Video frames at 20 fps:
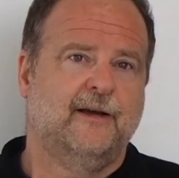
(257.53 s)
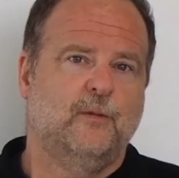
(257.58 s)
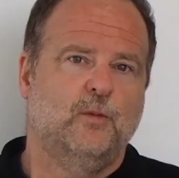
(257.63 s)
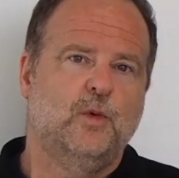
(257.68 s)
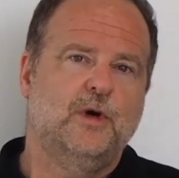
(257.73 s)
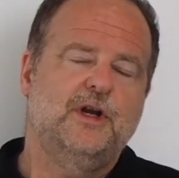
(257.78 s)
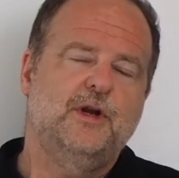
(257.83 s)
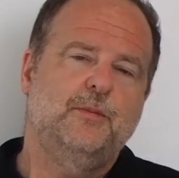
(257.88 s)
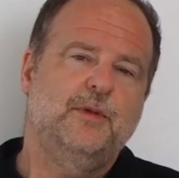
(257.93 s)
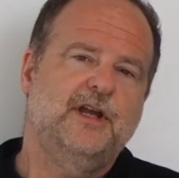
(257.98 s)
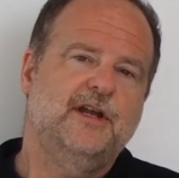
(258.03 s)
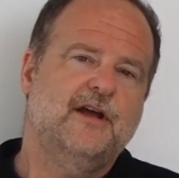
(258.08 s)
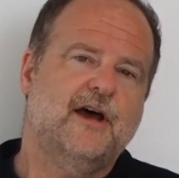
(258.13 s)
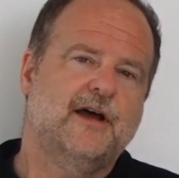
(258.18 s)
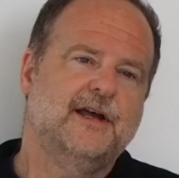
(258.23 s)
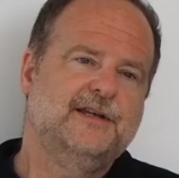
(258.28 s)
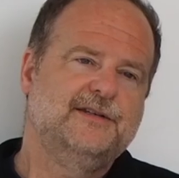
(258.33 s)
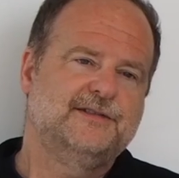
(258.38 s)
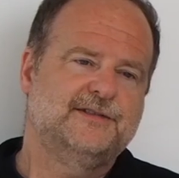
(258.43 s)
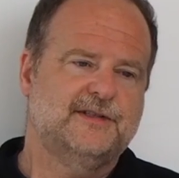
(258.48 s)
Wouldn't it be
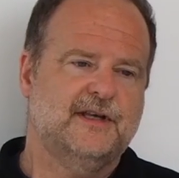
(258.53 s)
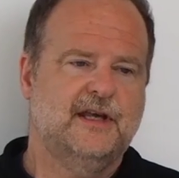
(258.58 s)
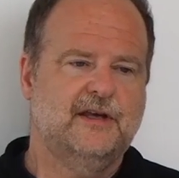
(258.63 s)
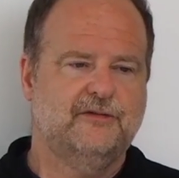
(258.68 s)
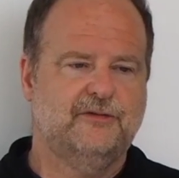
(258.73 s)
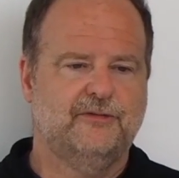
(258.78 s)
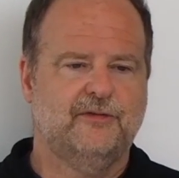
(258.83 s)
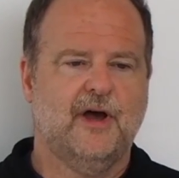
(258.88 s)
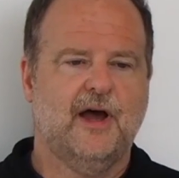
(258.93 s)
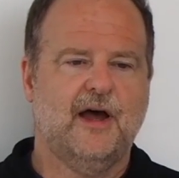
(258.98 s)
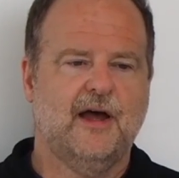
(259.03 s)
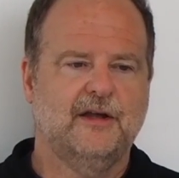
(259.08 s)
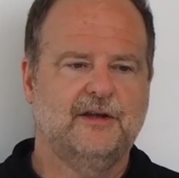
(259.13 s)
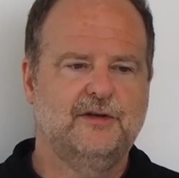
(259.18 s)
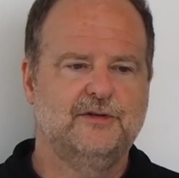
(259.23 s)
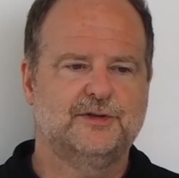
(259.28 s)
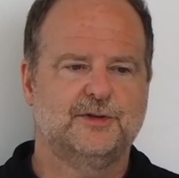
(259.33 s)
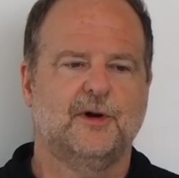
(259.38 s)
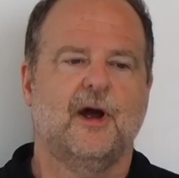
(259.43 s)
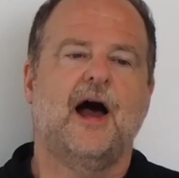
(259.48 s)
nice if a
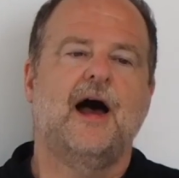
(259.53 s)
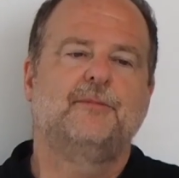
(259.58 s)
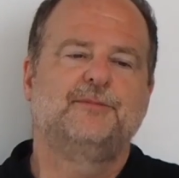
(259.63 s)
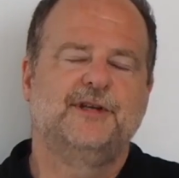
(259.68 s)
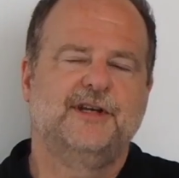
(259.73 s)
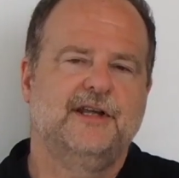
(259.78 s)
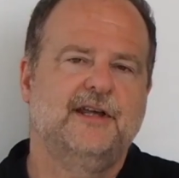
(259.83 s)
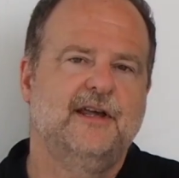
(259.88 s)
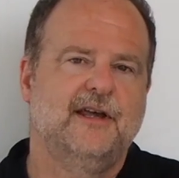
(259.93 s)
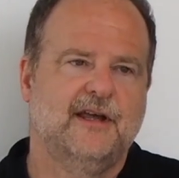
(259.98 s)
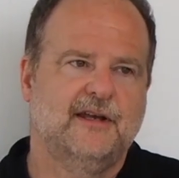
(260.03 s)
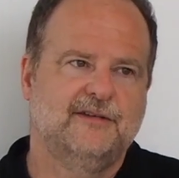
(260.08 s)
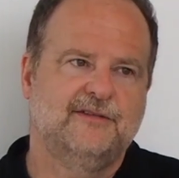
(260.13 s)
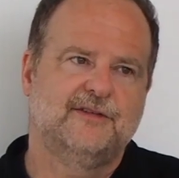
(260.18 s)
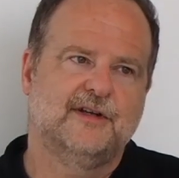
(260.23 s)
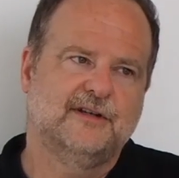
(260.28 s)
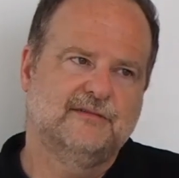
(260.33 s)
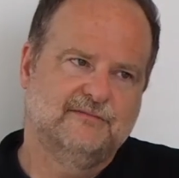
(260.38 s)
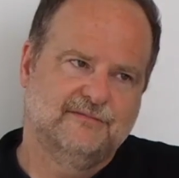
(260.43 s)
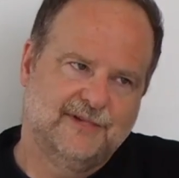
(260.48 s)
user opted in
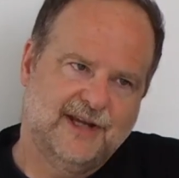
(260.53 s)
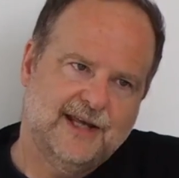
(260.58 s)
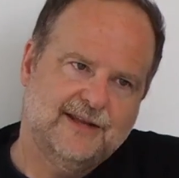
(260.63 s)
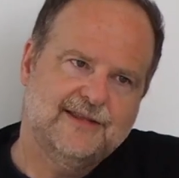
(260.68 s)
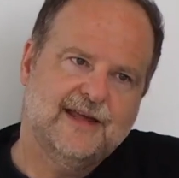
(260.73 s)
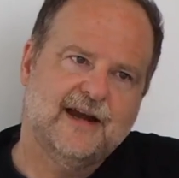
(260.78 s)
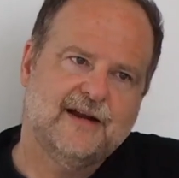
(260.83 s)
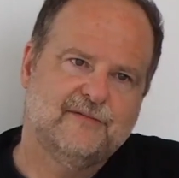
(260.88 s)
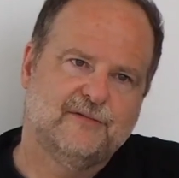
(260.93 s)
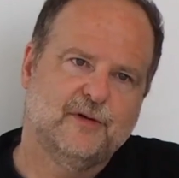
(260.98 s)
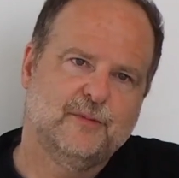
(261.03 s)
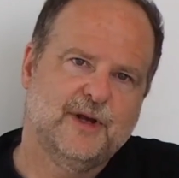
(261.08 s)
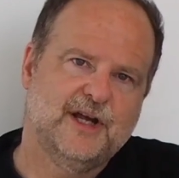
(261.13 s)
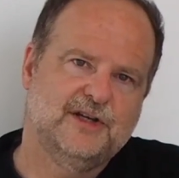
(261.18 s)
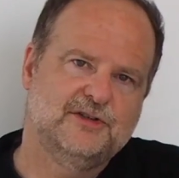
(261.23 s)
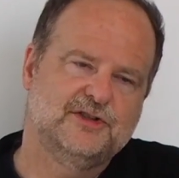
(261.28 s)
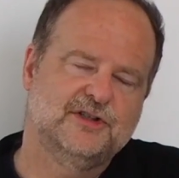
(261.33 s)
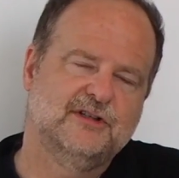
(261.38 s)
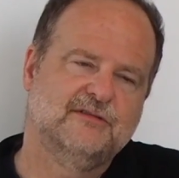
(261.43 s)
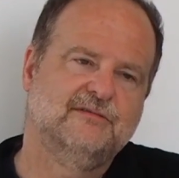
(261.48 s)
to get that
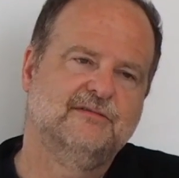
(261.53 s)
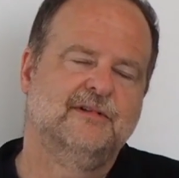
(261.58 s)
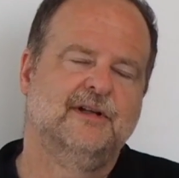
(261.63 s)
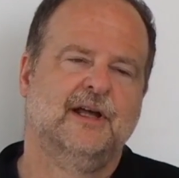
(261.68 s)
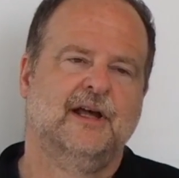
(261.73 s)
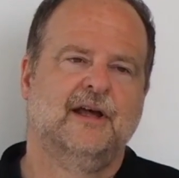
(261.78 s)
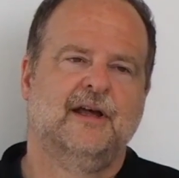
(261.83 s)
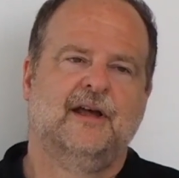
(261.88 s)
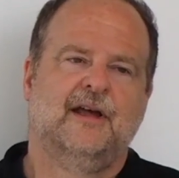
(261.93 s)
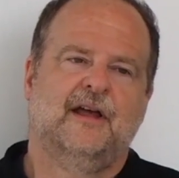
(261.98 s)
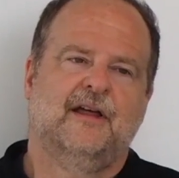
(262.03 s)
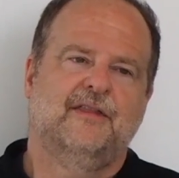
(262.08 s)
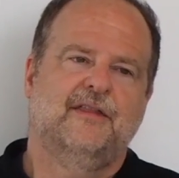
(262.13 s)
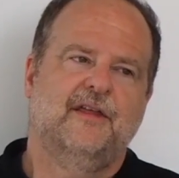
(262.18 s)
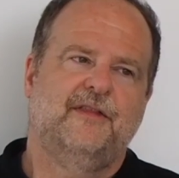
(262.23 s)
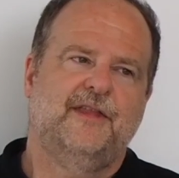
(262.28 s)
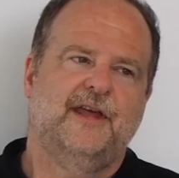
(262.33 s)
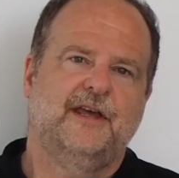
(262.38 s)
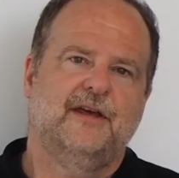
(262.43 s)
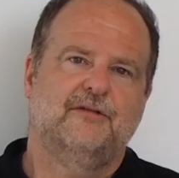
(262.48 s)
information,
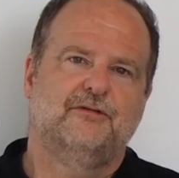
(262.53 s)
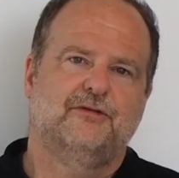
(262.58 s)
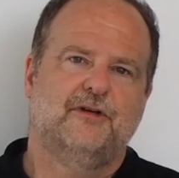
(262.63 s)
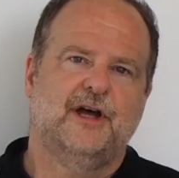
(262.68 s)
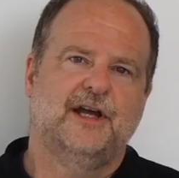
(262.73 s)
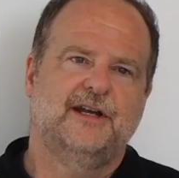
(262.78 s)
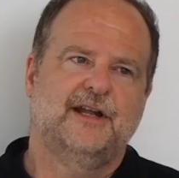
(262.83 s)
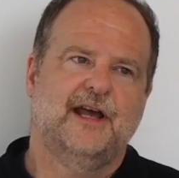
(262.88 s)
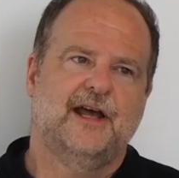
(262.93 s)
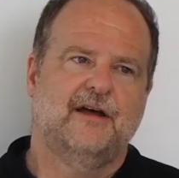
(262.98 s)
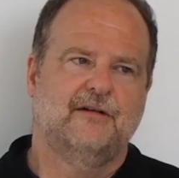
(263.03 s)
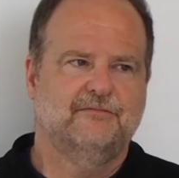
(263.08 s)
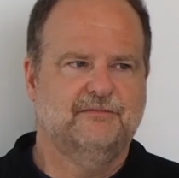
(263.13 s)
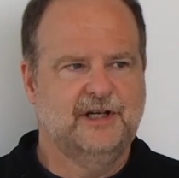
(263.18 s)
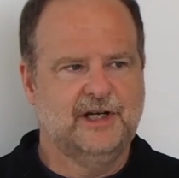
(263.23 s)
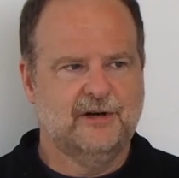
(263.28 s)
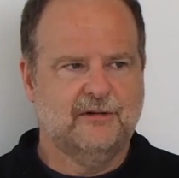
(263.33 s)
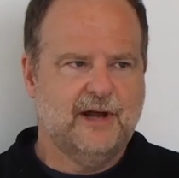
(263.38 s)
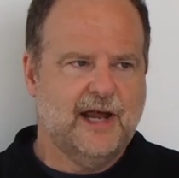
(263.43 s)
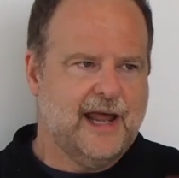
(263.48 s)
that they could find out,
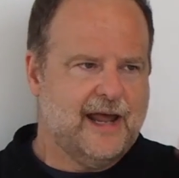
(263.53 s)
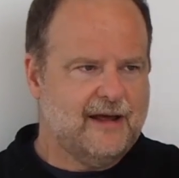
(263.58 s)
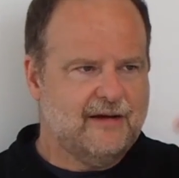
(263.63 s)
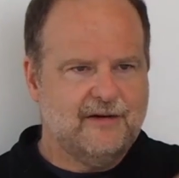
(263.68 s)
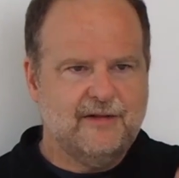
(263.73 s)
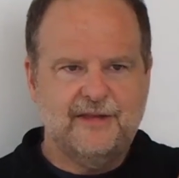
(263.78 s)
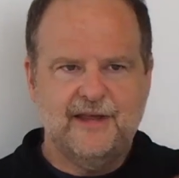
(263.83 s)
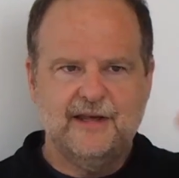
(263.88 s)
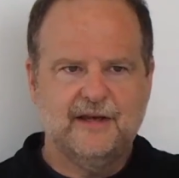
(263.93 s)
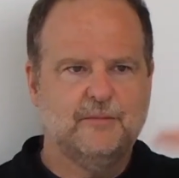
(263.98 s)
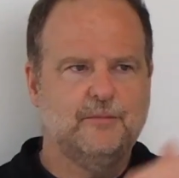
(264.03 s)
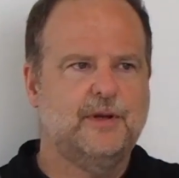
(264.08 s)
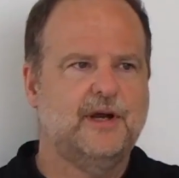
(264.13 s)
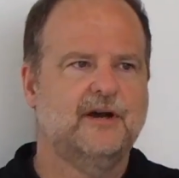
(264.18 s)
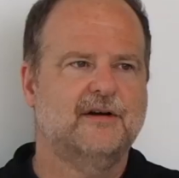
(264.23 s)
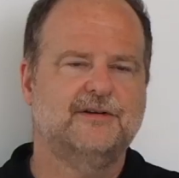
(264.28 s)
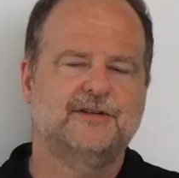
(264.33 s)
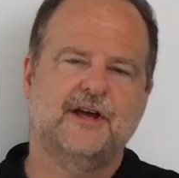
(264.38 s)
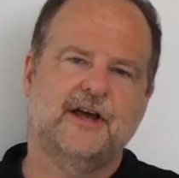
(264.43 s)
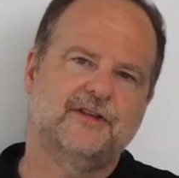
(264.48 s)
how do they
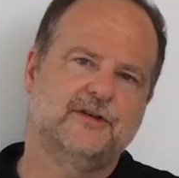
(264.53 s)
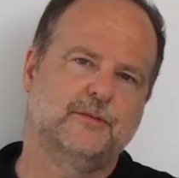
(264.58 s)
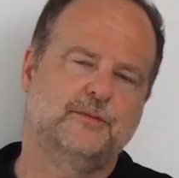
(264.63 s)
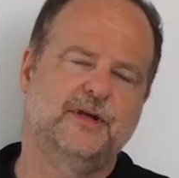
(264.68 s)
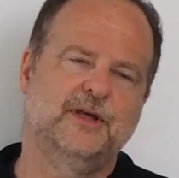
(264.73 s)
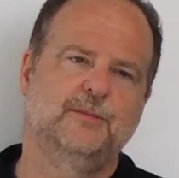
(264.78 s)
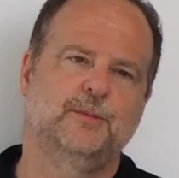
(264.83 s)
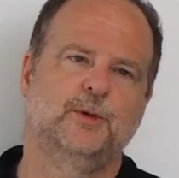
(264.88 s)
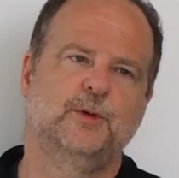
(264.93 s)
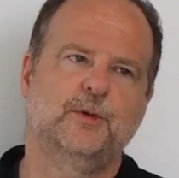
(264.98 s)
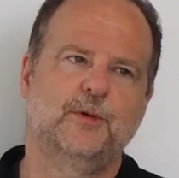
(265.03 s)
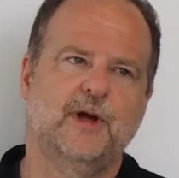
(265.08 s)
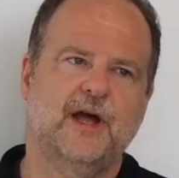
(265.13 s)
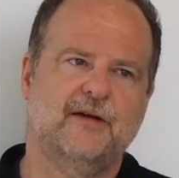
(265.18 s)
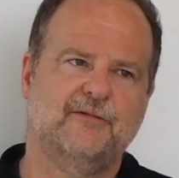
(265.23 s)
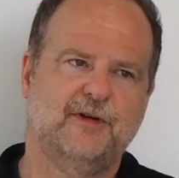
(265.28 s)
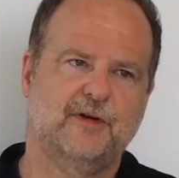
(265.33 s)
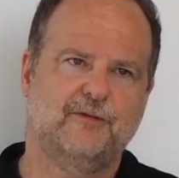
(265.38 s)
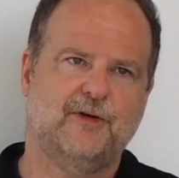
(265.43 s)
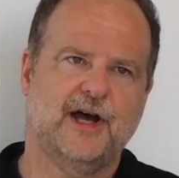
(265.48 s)
compare to other people who
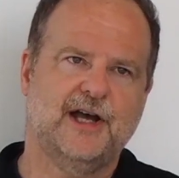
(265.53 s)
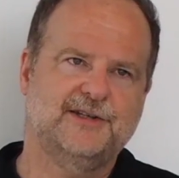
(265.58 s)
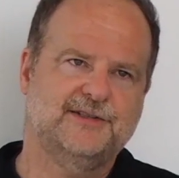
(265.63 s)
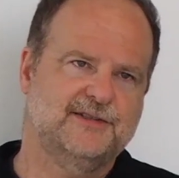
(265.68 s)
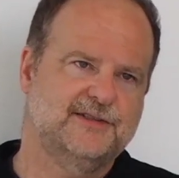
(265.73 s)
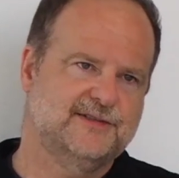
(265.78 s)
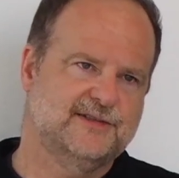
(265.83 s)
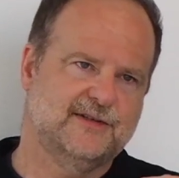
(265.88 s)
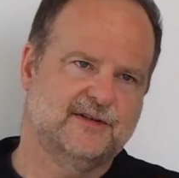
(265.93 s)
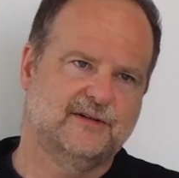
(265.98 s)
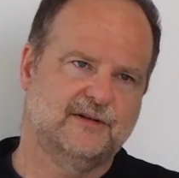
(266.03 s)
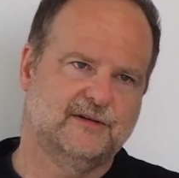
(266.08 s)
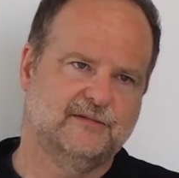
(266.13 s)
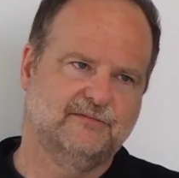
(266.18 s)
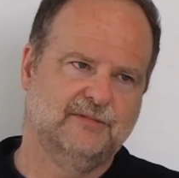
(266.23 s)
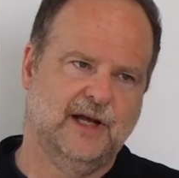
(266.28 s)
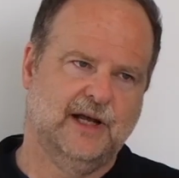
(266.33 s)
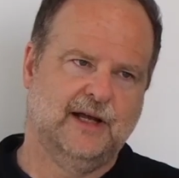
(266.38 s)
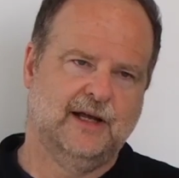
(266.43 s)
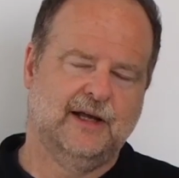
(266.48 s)
have devices that
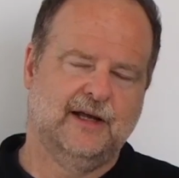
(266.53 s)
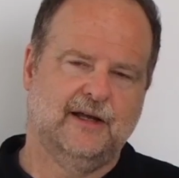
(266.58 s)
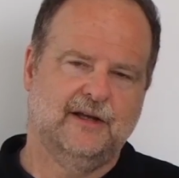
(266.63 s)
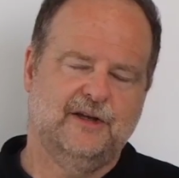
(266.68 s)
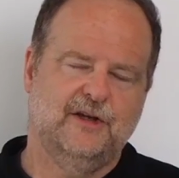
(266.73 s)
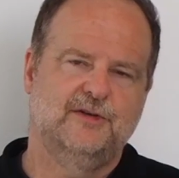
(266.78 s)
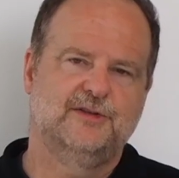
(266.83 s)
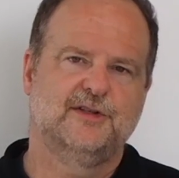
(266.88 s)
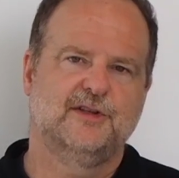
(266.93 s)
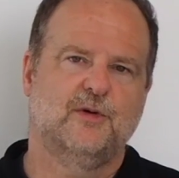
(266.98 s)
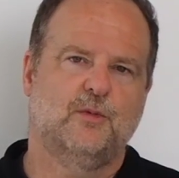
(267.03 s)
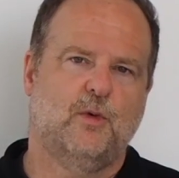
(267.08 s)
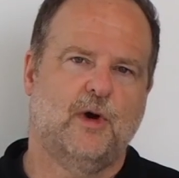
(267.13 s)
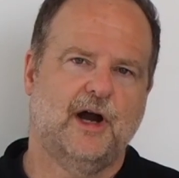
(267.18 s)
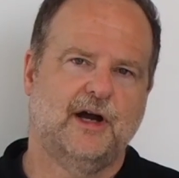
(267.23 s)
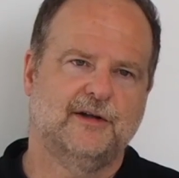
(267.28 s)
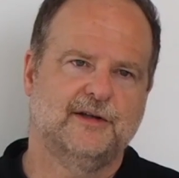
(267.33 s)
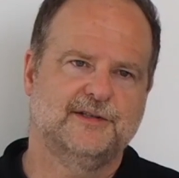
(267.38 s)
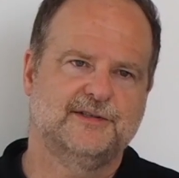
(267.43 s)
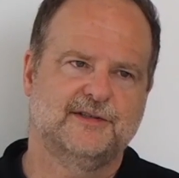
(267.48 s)
are using the
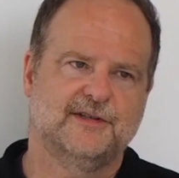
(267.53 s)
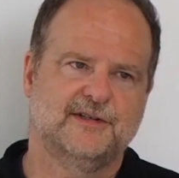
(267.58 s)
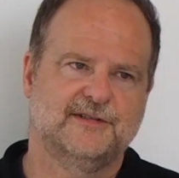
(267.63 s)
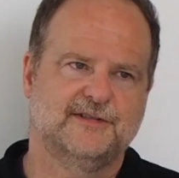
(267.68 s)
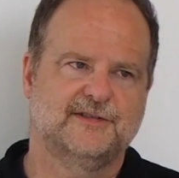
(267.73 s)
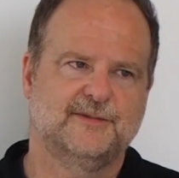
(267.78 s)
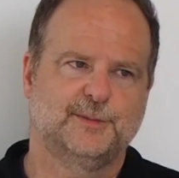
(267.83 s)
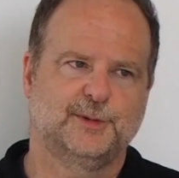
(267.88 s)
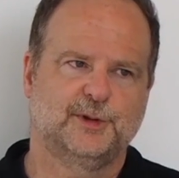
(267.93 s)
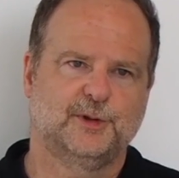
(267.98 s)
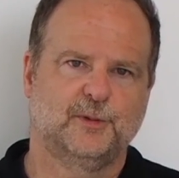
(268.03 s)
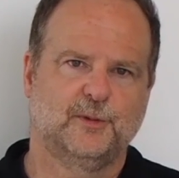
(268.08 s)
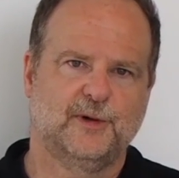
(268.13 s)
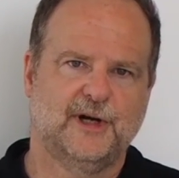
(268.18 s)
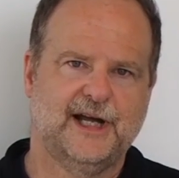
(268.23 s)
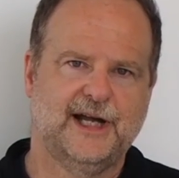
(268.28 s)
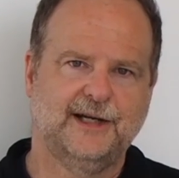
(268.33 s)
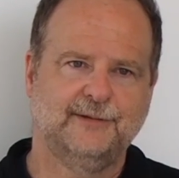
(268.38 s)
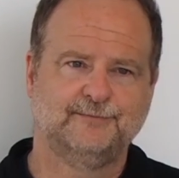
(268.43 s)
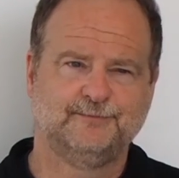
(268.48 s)
wireless in a similar
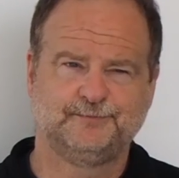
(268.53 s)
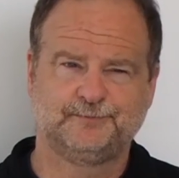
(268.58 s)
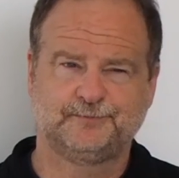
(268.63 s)
way?